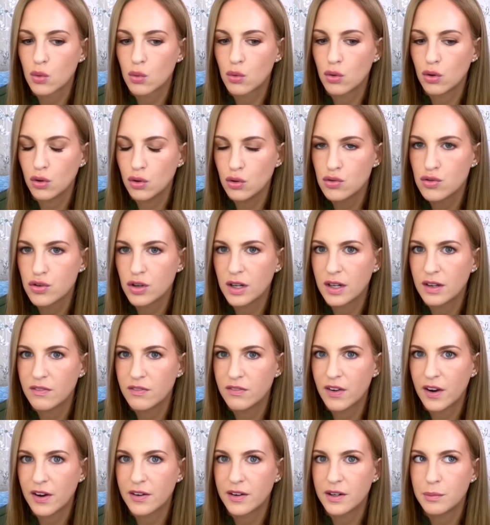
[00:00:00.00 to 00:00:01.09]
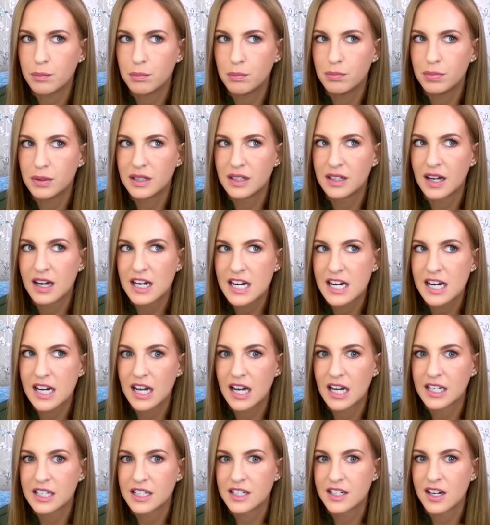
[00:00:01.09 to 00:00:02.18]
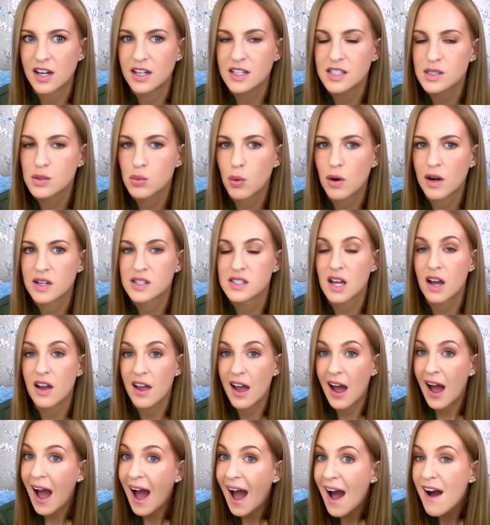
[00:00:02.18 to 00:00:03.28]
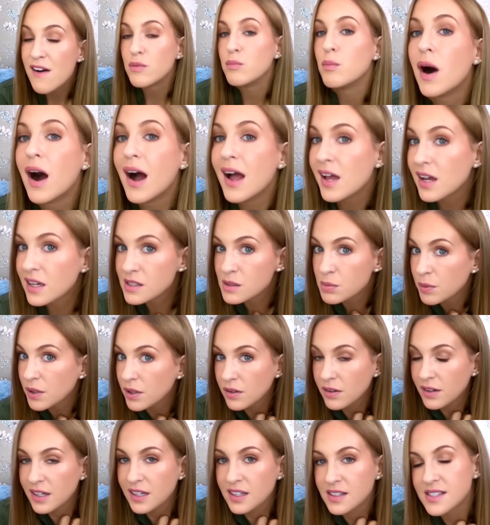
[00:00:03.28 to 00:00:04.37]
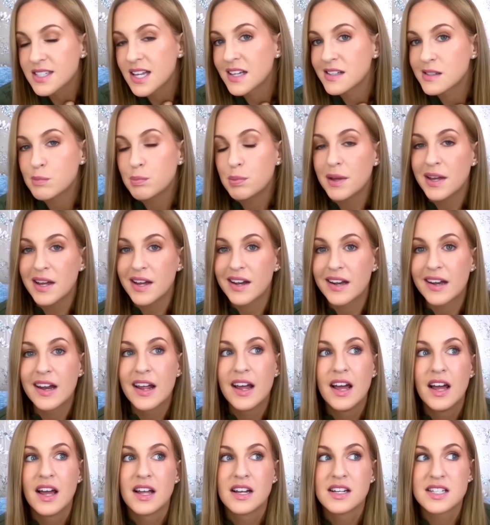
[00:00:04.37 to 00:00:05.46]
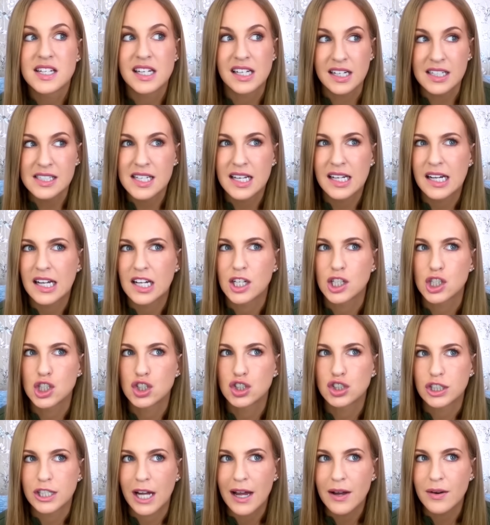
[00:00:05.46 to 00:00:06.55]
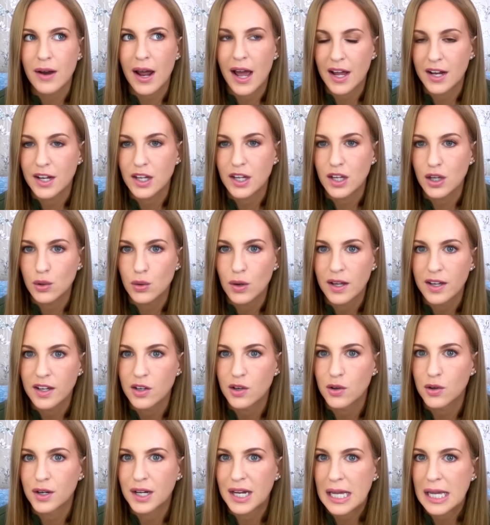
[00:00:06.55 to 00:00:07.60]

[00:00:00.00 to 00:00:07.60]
usually very polite and nice. Whereas my experience has been TSA like shout at you like you're an